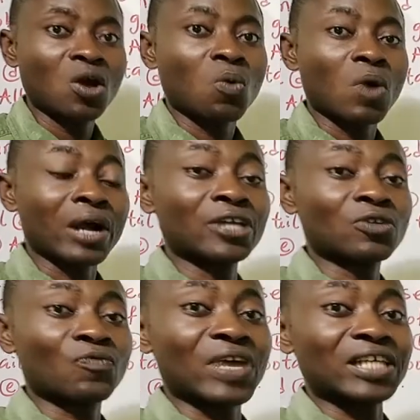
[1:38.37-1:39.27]
We are going
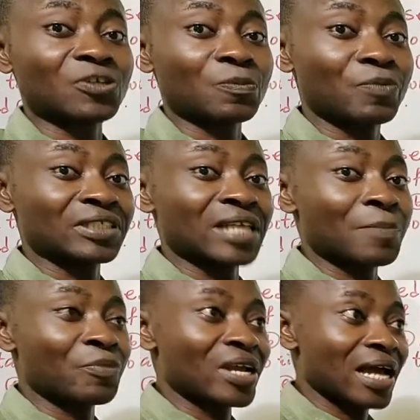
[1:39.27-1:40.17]
to first
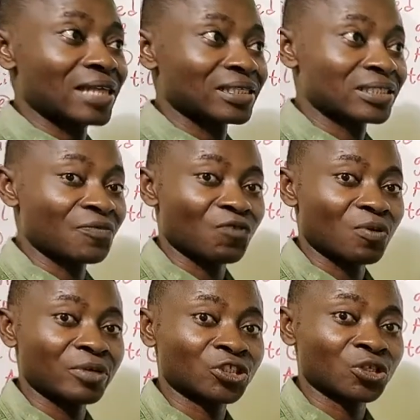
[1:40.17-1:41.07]
bring out this
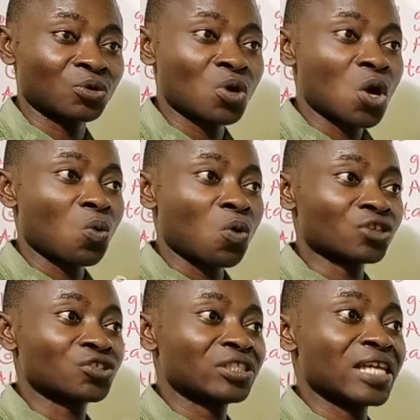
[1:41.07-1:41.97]
information.
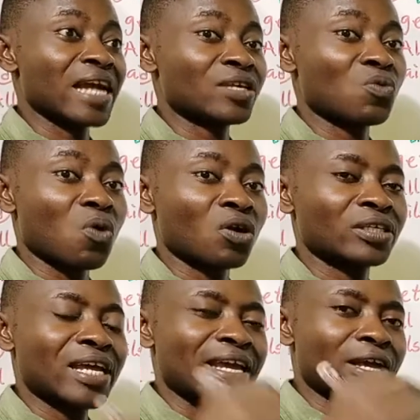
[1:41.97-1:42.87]
Once you hear the word
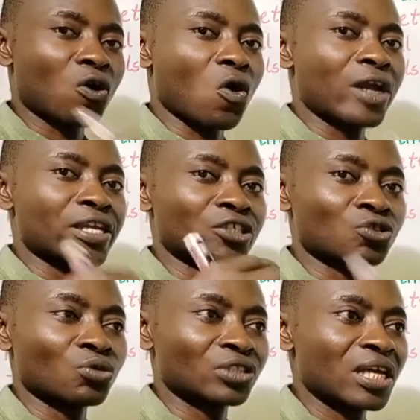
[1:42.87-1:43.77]
a coin is
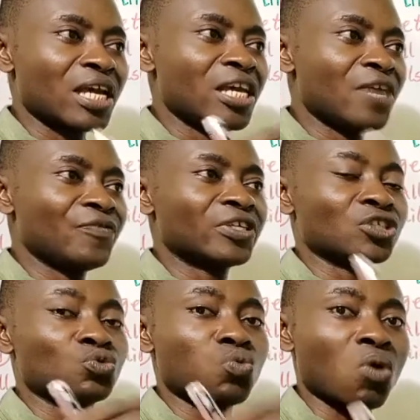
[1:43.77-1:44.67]
tossed, if it
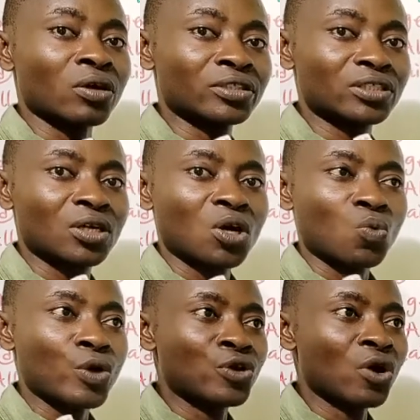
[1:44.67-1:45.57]
is once,
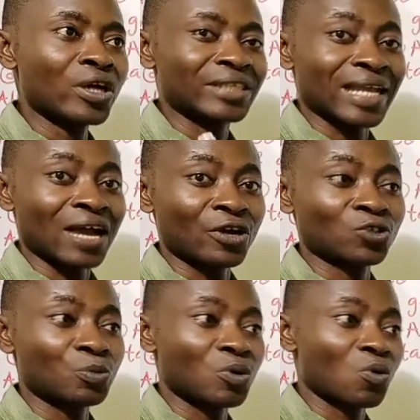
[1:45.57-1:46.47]
we know it's either going
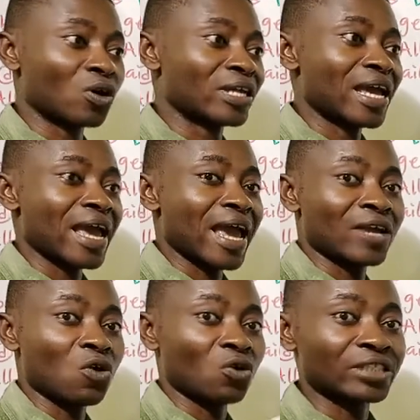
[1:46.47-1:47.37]
to be what?
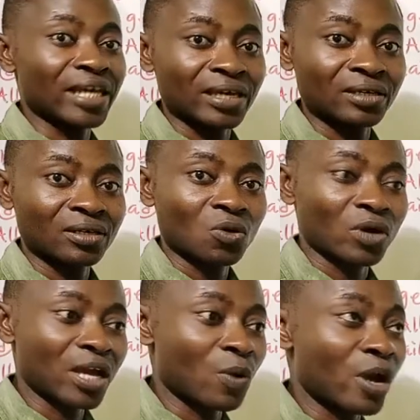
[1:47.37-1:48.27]
Head or tail.
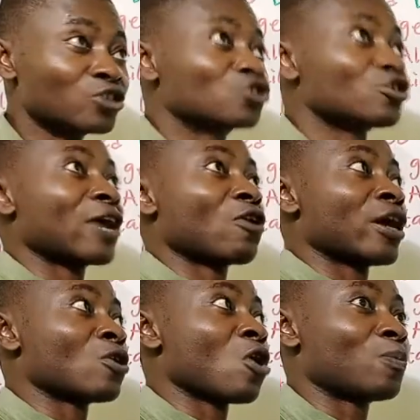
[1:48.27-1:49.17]
Okay, when you throw a
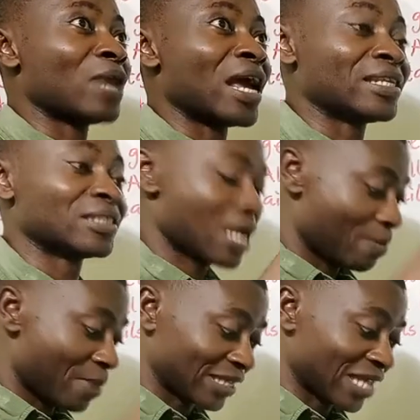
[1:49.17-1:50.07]
coin up like this,
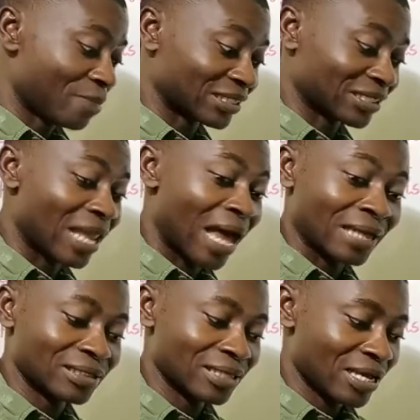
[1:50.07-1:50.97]
by the time it's
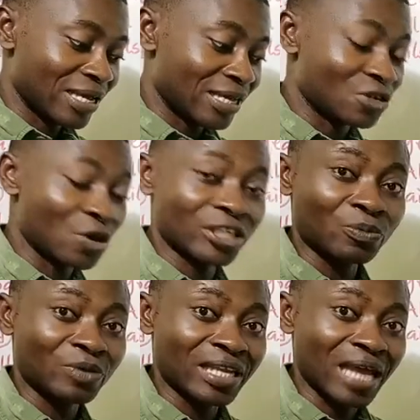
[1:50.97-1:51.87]
land, it's going to
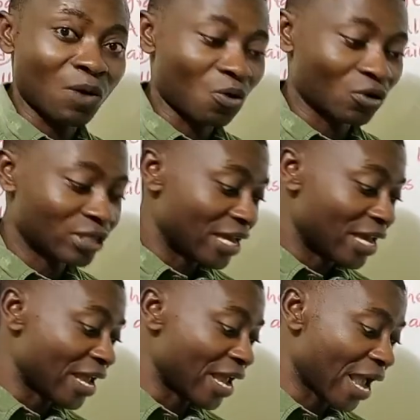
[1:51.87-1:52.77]
be either what?
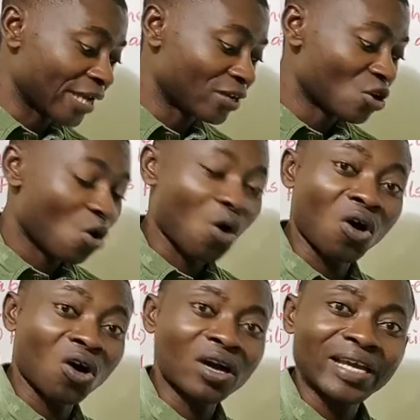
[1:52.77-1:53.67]
A head
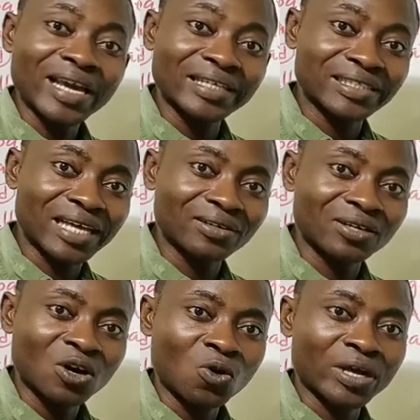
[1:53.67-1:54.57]
or a tail.
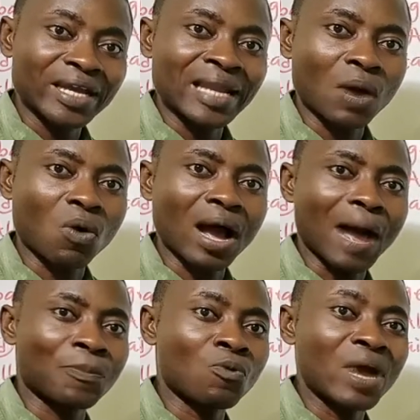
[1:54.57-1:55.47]
Okay, now what
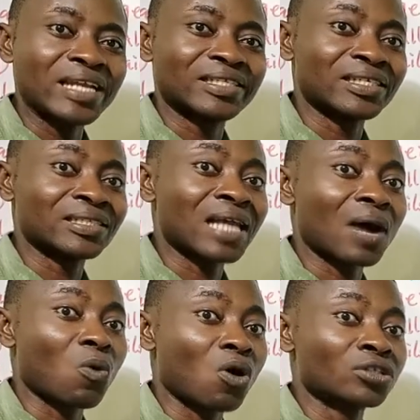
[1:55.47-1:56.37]
happens when it is
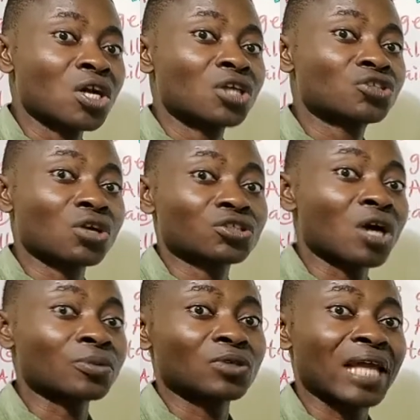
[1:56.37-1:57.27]
now what? Tossed
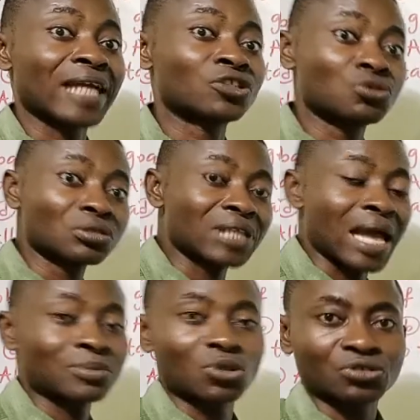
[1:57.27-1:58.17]
up to like 2
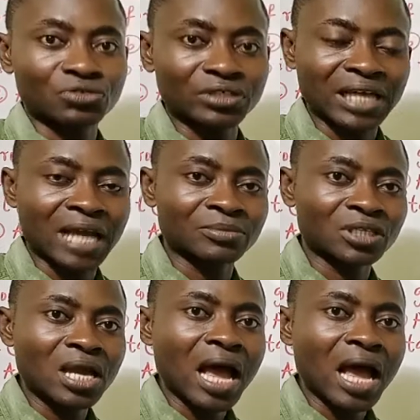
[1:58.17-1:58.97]
times or 3 times?